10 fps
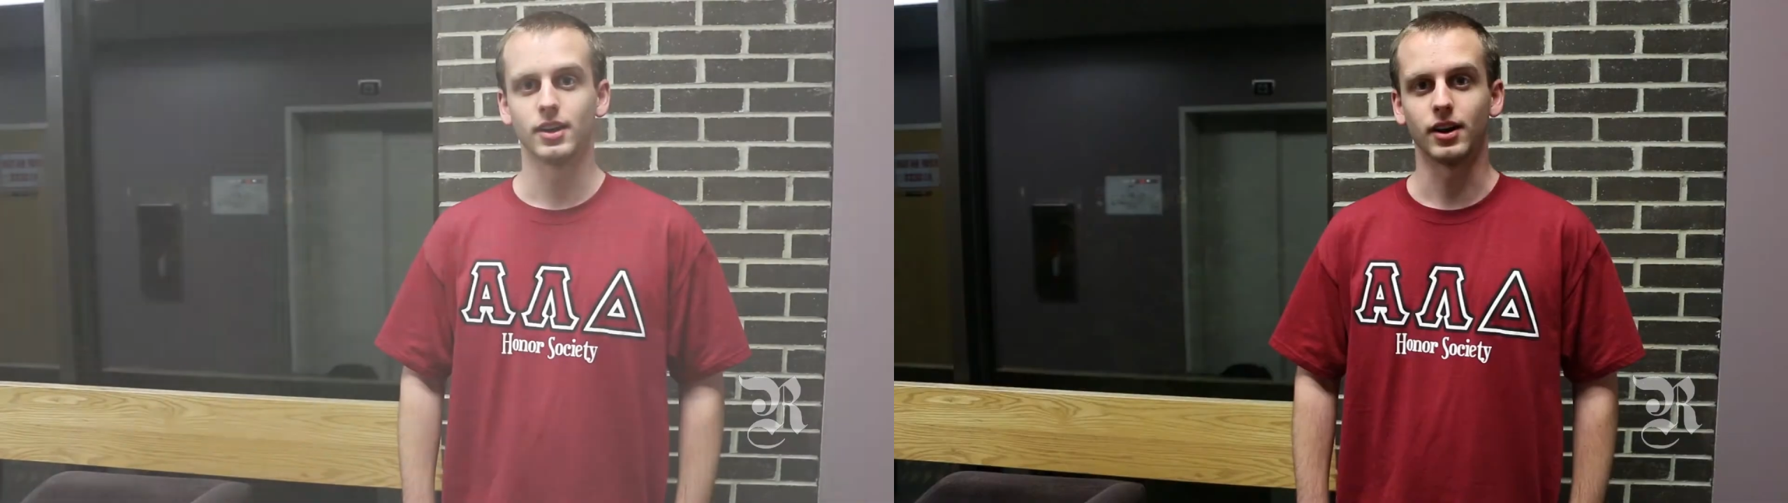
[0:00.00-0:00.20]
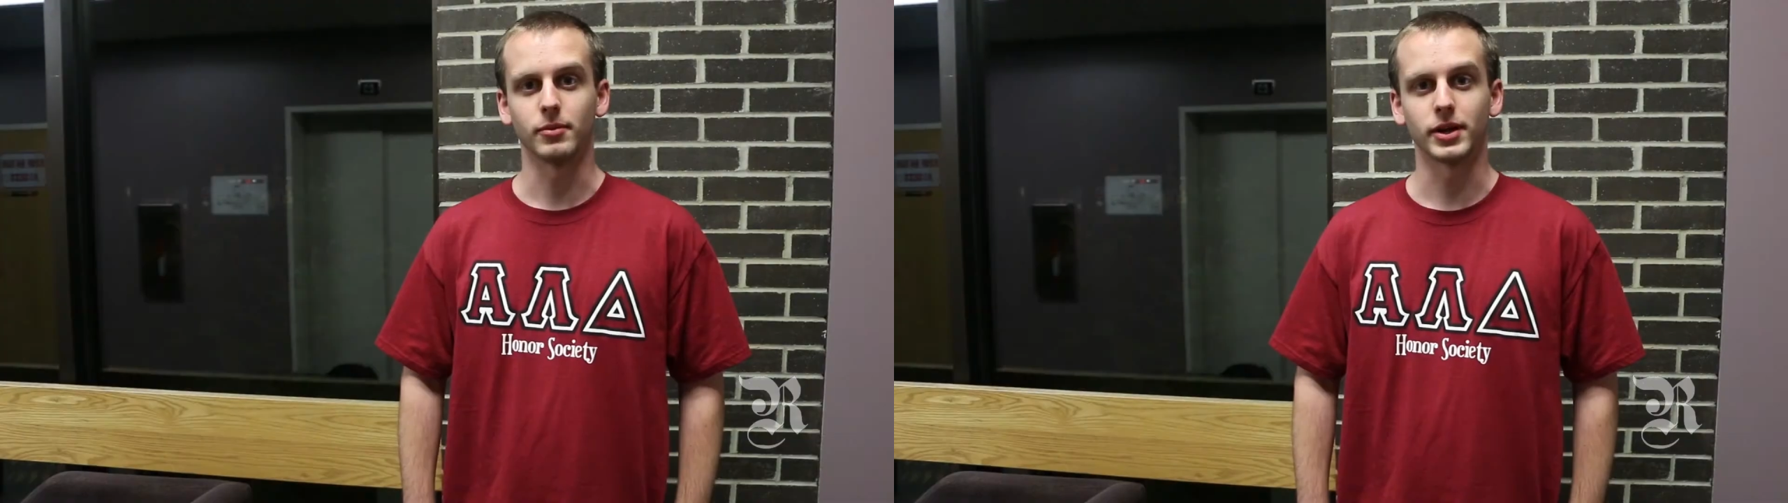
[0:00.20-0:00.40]

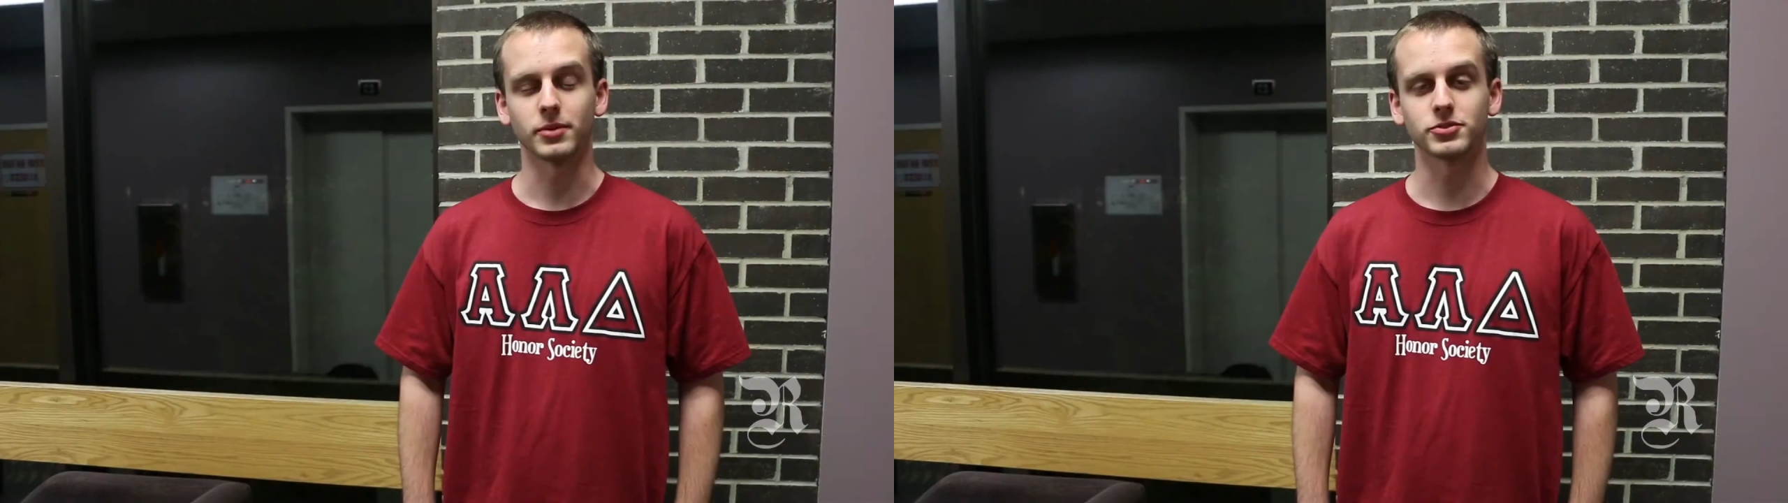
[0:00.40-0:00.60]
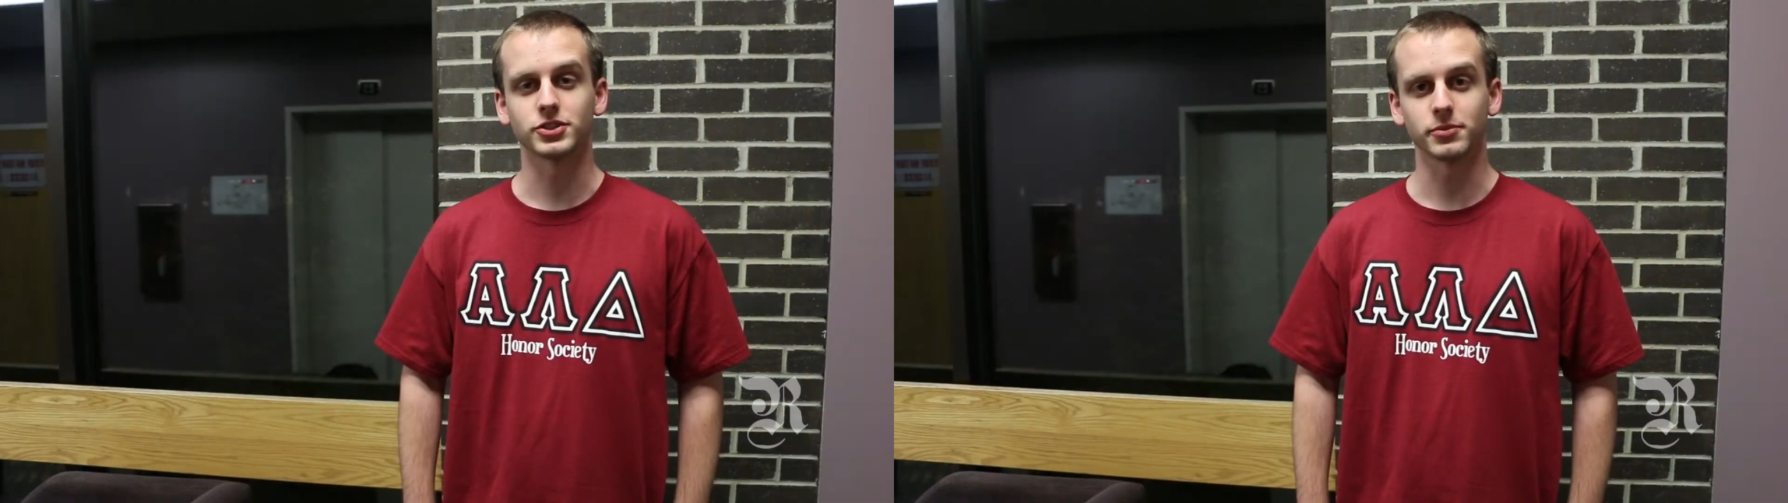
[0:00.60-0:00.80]
Uh, my
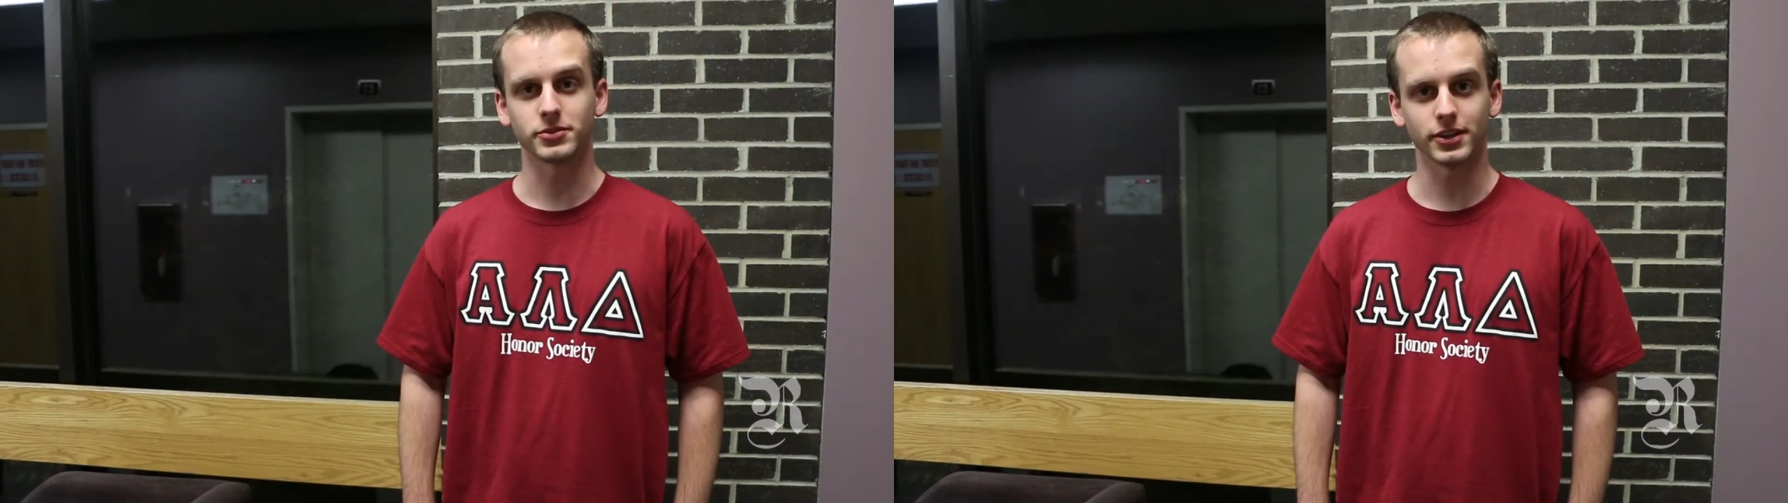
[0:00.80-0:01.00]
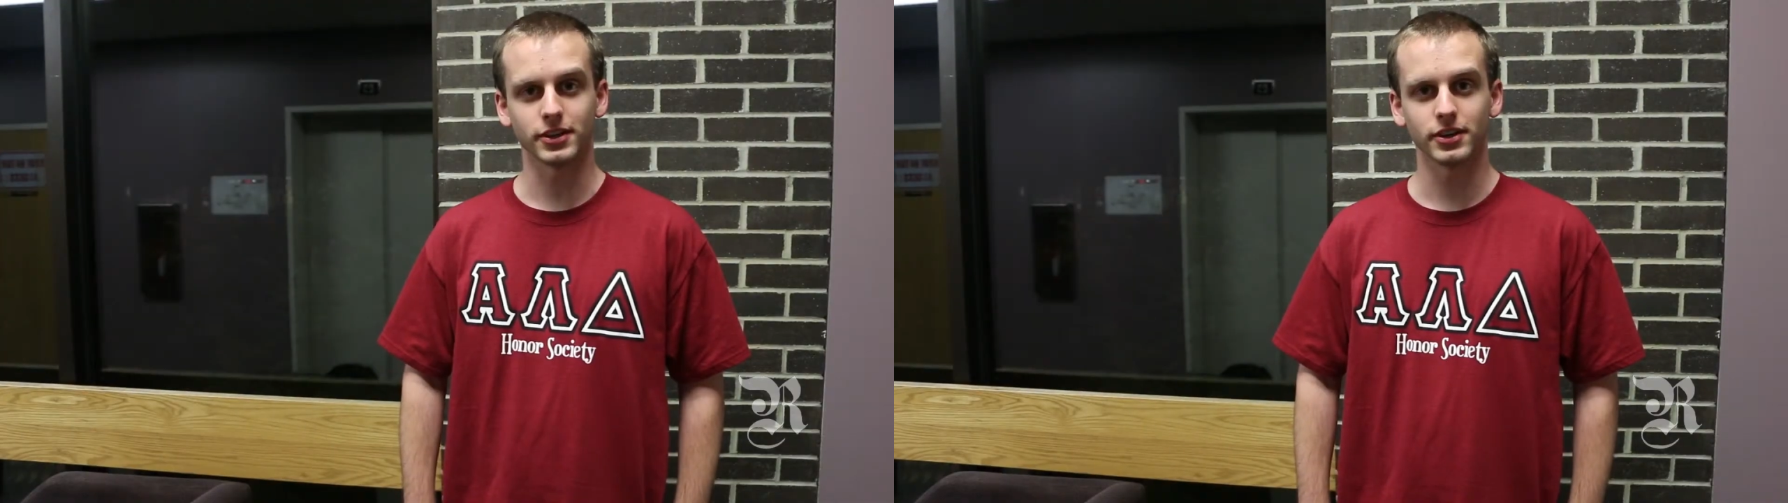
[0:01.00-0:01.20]
name is
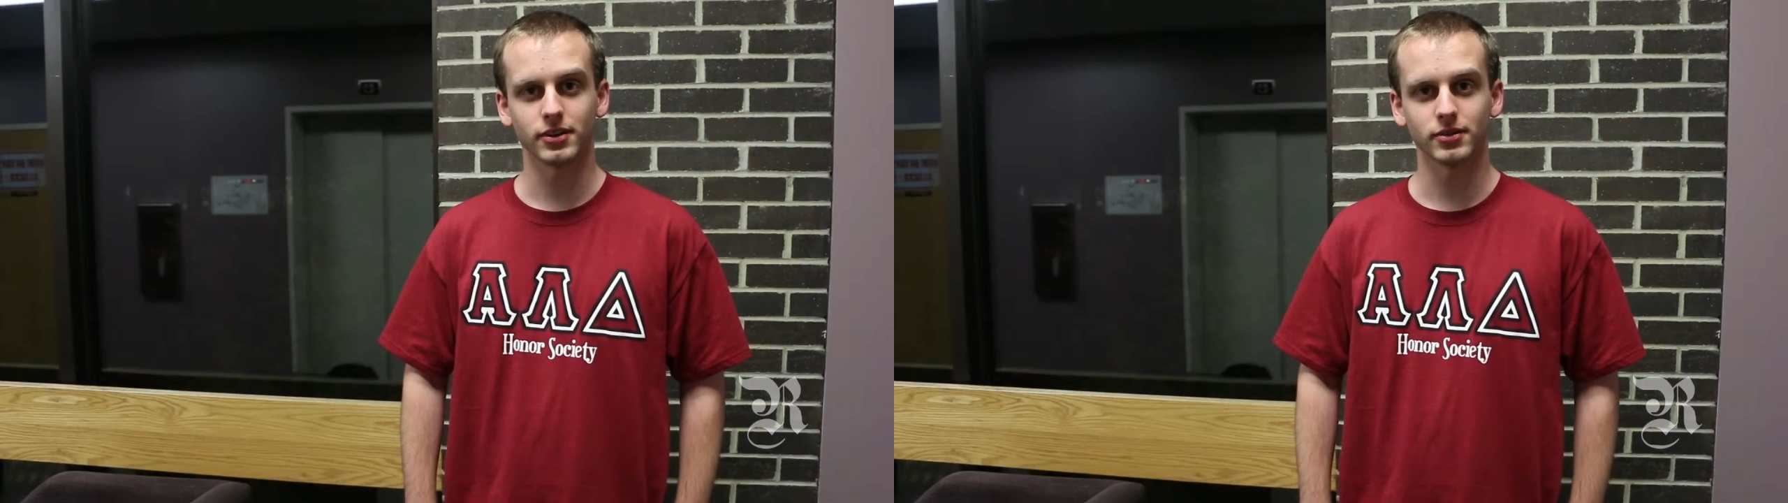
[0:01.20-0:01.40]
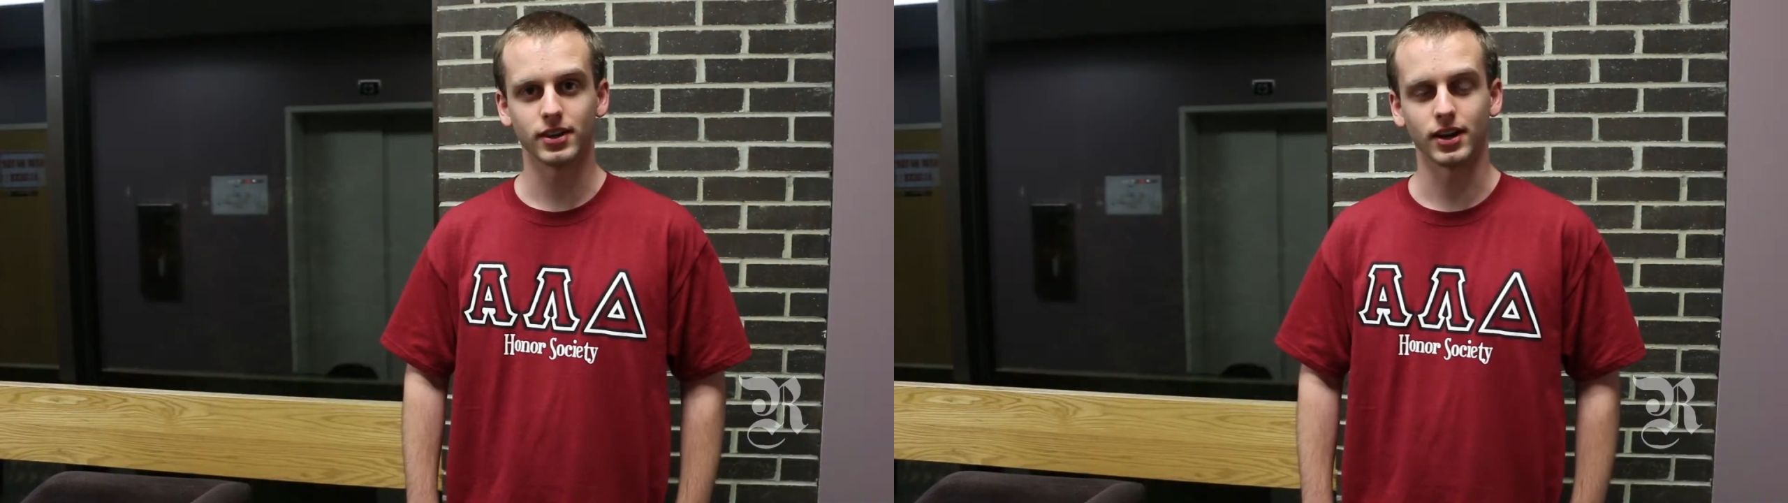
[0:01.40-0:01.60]
James Ticchio.